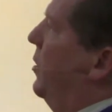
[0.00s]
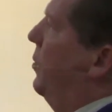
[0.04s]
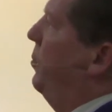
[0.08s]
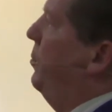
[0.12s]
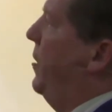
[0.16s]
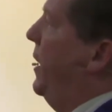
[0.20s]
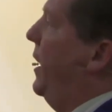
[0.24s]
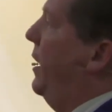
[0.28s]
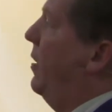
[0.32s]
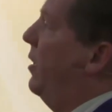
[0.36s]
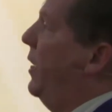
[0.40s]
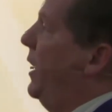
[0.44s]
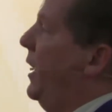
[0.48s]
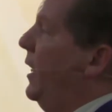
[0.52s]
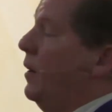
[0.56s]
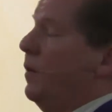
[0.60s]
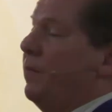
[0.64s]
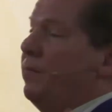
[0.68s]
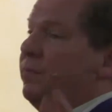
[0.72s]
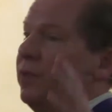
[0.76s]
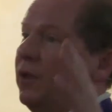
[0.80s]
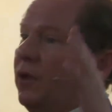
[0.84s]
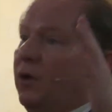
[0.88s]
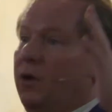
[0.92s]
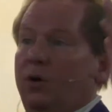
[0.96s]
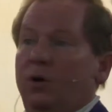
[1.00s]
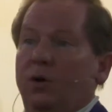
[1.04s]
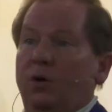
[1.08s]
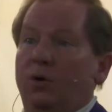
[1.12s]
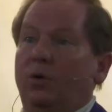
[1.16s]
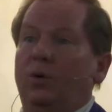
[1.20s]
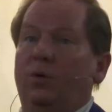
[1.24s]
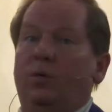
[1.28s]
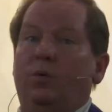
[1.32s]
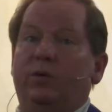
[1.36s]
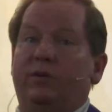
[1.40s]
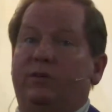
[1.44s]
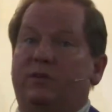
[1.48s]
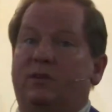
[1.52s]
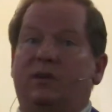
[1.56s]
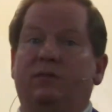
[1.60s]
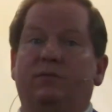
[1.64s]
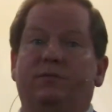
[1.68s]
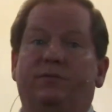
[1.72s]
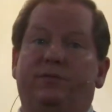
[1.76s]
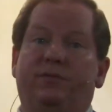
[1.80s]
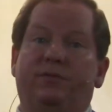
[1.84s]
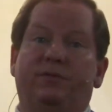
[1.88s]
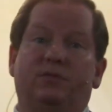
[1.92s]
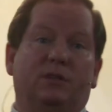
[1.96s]
Mary, who was
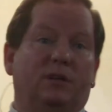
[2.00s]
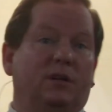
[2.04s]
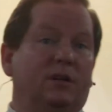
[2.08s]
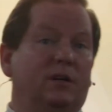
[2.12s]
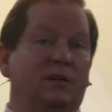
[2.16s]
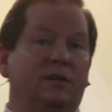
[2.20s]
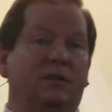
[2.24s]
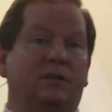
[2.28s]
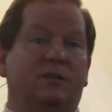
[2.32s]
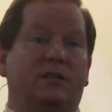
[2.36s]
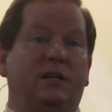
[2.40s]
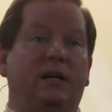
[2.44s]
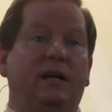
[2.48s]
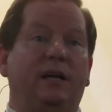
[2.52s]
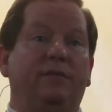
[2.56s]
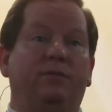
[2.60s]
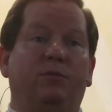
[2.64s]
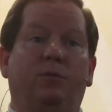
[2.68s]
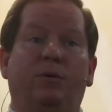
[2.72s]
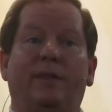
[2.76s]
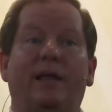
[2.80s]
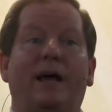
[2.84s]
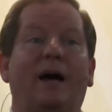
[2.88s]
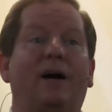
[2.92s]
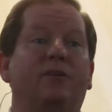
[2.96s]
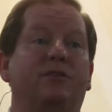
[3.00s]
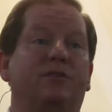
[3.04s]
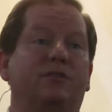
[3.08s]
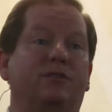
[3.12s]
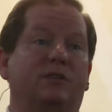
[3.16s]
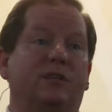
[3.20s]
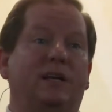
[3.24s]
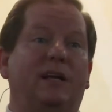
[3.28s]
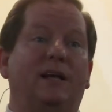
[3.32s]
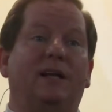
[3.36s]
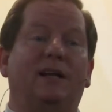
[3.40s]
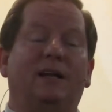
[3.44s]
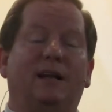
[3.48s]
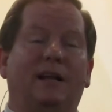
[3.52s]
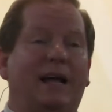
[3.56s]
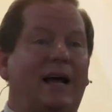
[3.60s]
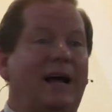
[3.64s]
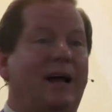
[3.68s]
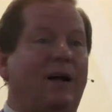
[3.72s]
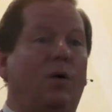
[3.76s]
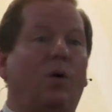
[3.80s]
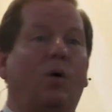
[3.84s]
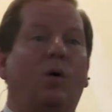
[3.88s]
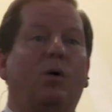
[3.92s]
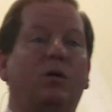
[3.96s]
conceived without sin and
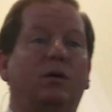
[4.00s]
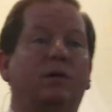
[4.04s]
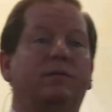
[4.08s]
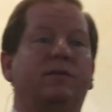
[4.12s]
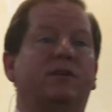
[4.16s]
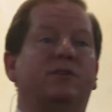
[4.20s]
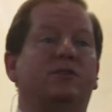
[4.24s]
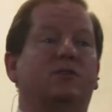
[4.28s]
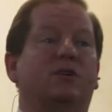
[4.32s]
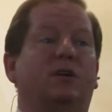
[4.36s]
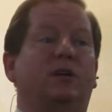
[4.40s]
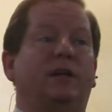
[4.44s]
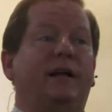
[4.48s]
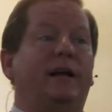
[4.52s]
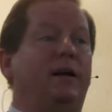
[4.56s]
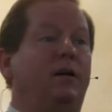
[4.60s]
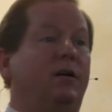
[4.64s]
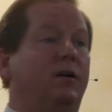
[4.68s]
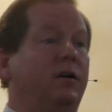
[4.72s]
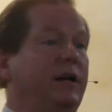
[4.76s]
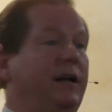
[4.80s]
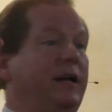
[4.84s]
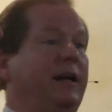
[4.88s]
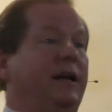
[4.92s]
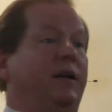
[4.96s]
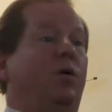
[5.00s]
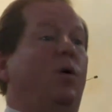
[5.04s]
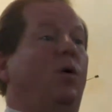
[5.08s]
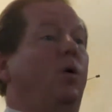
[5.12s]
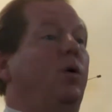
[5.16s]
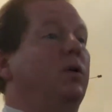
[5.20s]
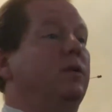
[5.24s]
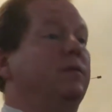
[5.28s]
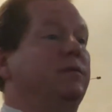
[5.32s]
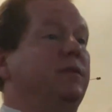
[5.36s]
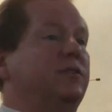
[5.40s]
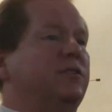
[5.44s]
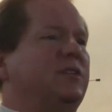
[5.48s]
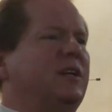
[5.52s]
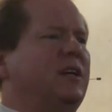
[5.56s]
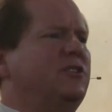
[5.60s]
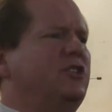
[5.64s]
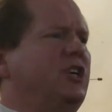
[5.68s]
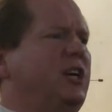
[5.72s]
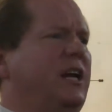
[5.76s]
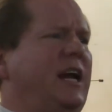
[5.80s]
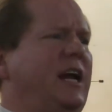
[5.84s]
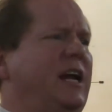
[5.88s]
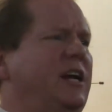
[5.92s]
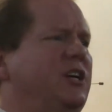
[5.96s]
had all of this clarity and all of this
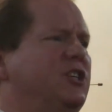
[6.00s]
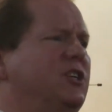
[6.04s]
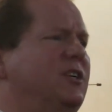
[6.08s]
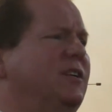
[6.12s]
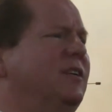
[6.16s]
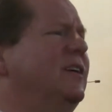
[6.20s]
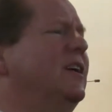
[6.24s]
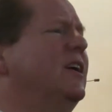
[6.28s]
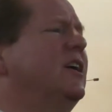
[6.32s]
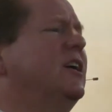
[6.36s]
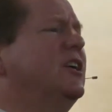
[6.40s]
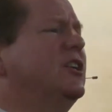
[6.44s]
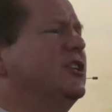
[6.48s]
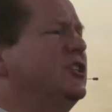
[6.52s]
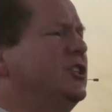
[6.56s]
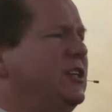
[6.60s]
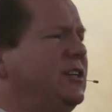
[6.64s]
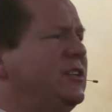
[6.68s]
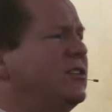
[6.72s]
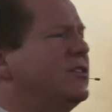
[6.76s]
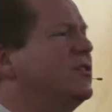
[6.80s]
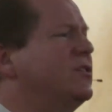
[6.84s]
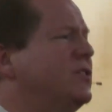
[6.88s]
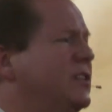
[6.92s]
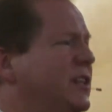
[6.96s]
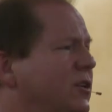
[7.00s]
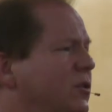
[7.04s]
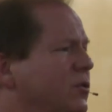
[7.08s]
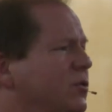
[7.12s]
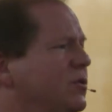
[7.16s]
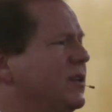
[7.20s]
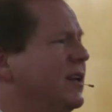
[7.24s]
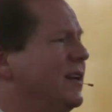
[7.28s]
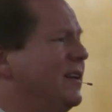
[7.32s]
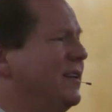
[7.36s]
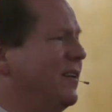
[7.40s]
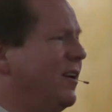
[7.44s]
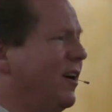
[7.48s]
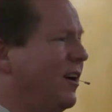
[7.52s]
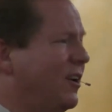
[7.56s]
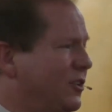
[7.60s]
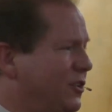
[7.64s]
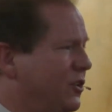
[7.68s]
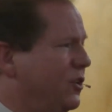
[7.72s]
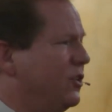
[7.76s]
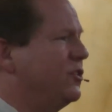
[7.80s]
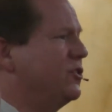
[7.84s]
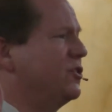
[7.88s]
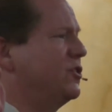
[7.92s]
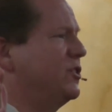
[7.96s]
education, she still didn't
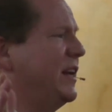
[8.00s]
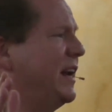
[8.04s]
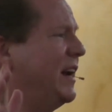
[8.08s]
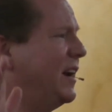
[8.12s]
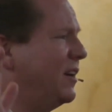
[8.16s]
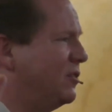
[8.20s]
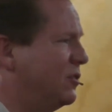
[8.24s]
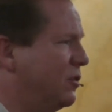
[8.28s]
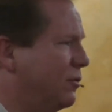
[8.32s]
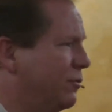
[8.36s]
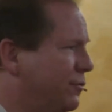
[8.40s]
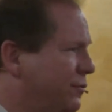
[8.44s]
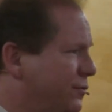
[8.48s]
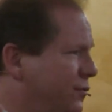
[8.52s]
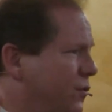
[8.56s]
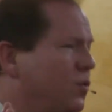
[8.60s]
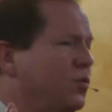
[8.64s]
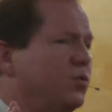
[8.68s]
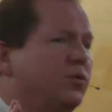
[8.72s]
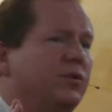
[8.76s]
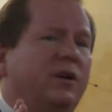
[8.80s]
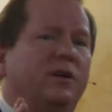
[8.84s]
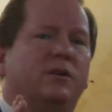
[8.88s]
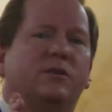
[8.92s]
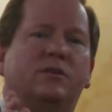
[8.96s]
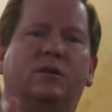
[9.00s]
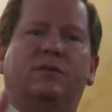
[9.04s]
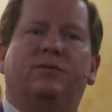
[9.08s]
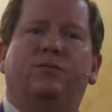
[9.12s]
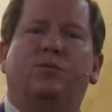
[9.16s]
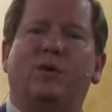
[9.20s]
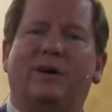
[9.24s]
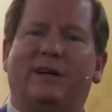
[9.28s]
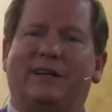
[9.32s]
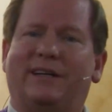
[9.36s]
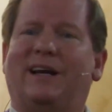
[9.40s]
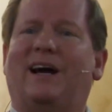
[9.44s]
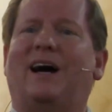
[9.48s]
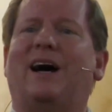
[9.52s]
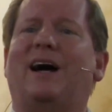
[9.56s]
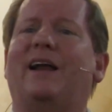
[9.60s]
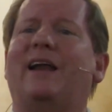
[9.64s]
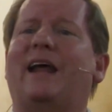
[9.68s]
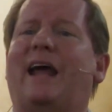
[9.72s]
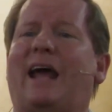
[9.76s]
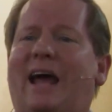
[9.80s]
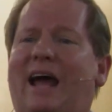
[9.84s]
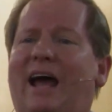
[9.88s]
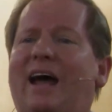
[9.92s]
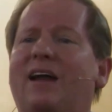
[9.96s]
understand the fullness of what God
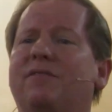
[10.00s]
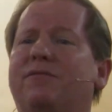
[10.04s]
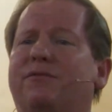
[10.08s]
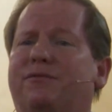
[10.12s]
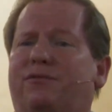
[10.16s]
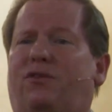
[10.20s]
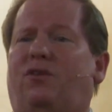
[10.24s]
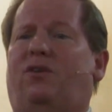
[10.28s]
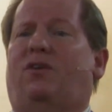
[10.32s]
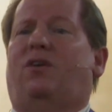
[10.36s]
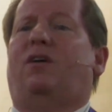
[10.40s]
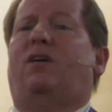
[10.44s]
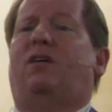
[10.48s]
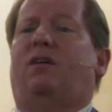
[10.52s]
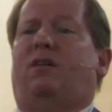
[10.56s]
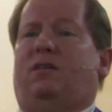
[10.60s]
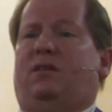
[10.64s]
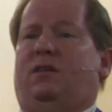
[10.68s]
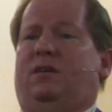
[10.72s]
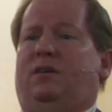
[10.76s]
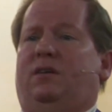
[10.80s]
had for her.